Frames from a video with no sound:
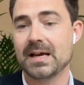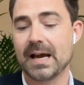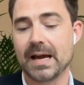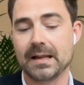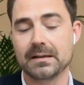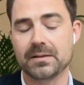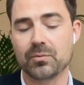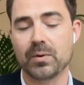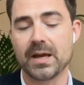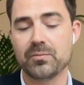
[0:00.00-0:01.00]
And the
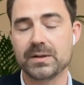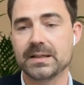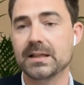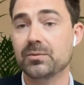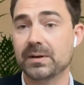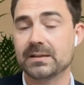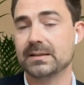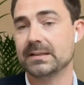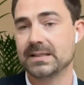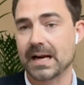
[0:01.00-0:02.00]
way we deal with
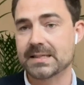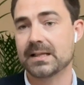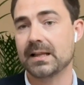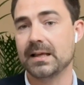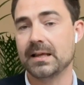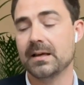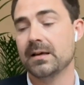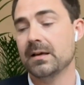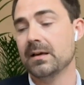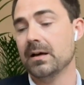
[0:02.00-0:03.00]
it is actually
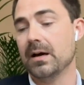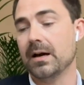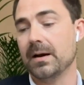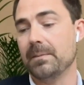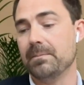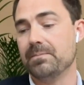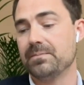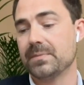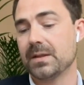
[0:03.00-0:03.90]
um,